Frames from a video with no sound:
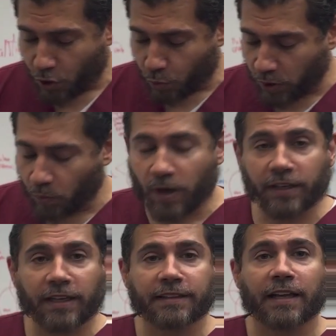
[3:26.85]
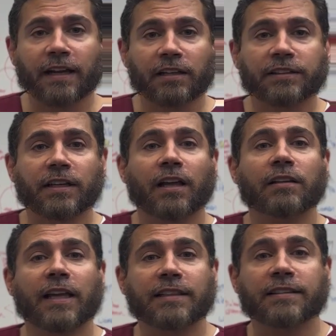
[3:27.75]
We want to get that
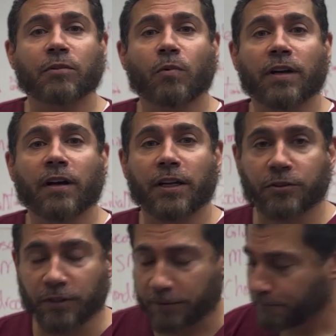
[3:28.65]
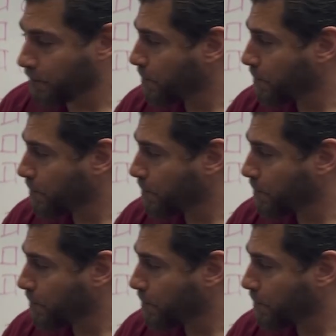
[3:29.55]
LDL less than 100.